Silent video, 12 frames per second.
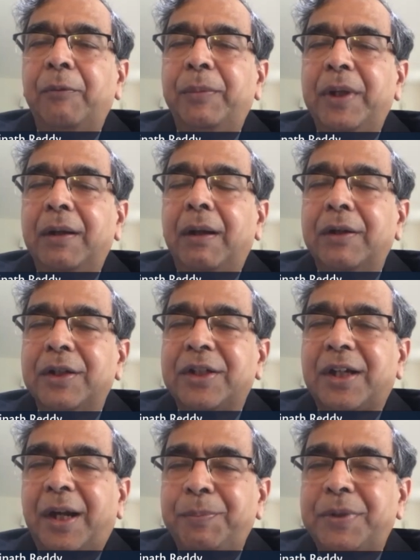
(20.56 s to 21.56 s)
been
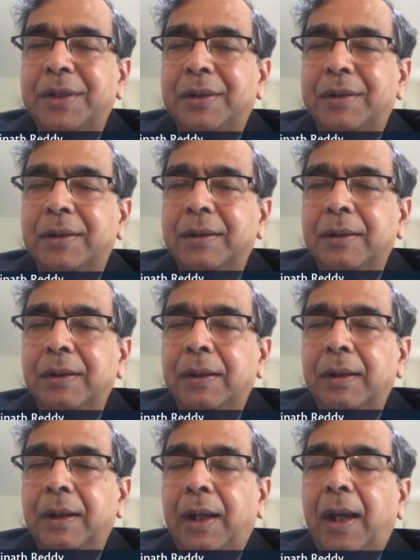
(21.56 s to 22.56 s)
disrupted,
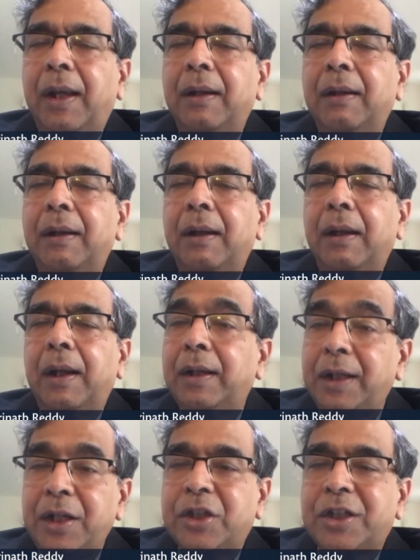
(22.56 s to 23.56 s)
and at
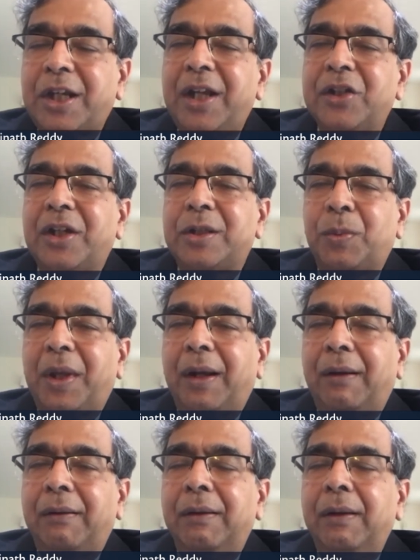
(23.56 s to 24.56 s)
each stage as well,
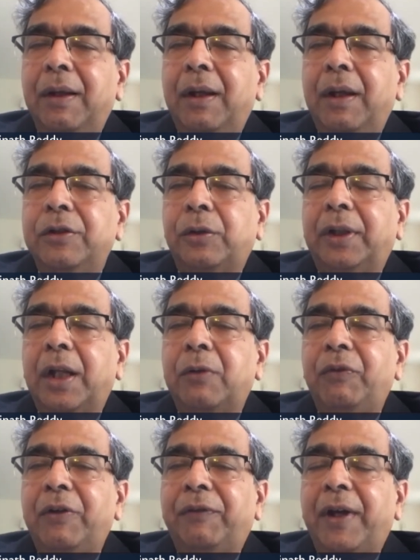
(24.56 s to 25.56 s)
so that we
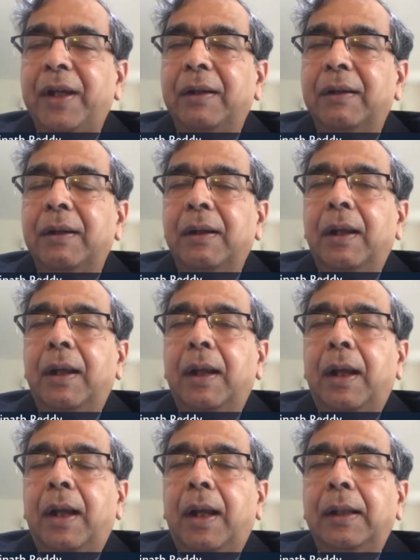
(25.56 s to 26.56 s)
find
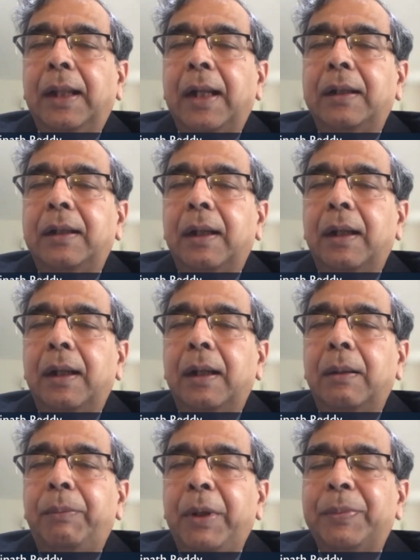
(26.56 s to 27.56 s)
that
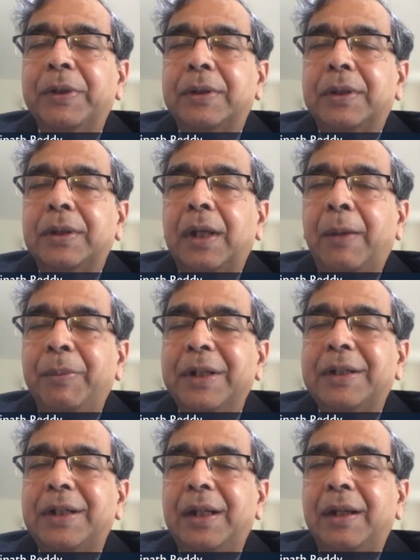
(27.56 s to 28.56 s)
people's
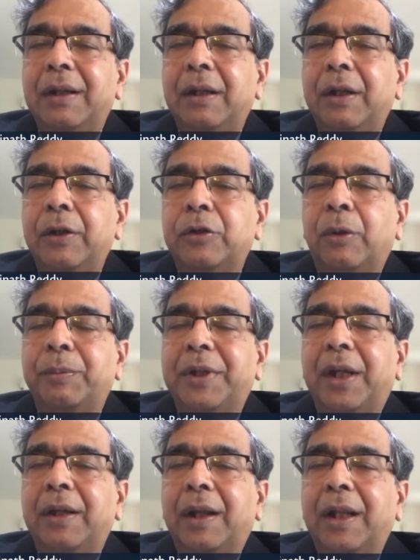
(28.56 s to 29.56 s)
ability to
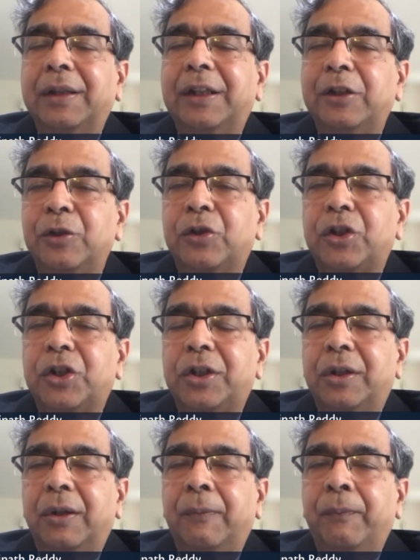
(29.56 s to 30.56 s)
obtain healthy
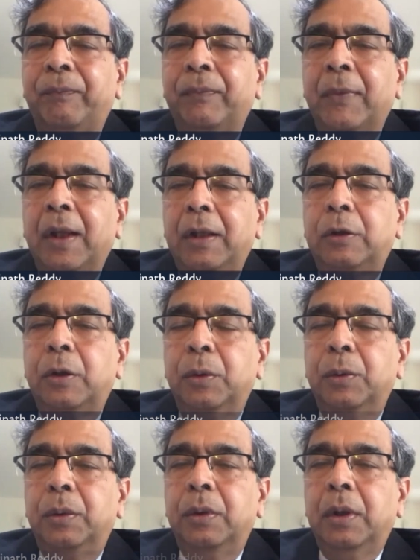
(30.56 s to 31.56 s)
nutrition through
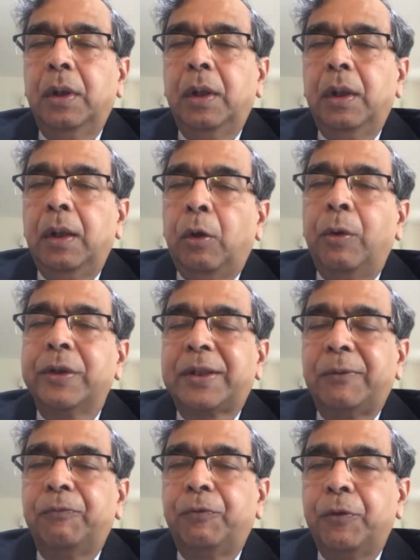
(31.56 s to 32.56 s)
wholesome
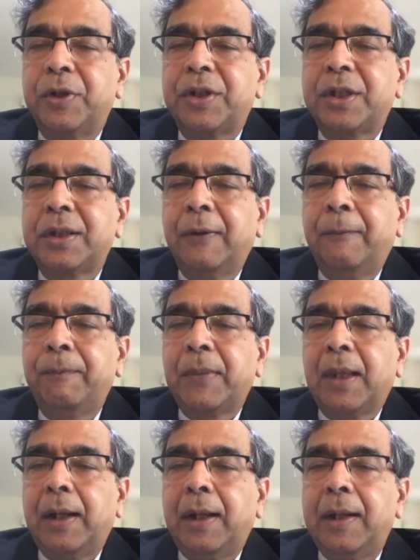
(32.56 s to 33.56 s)
foods
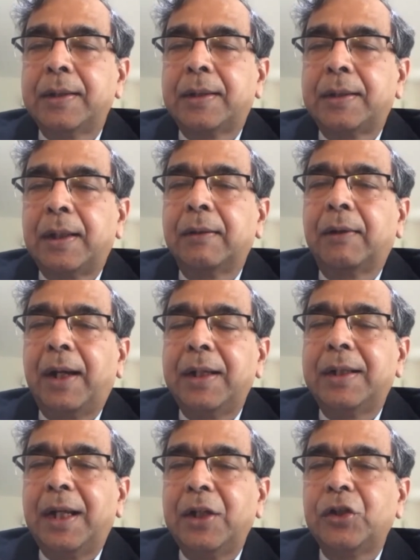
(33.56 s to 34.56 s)
is in
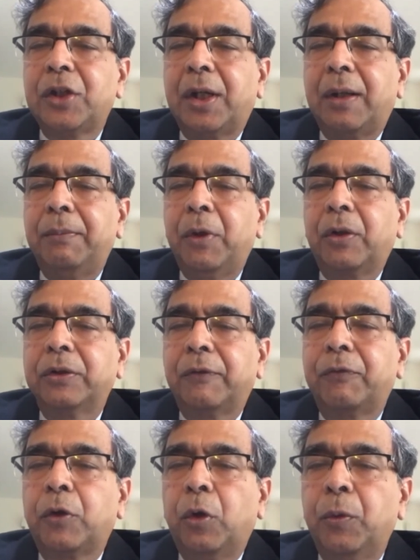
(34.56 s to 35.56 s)
great danger because of
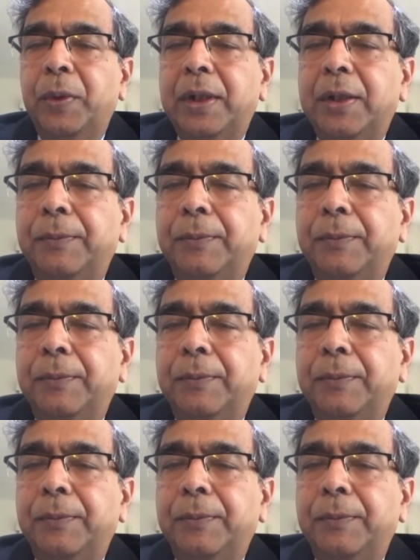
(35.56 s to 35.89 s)
COVID.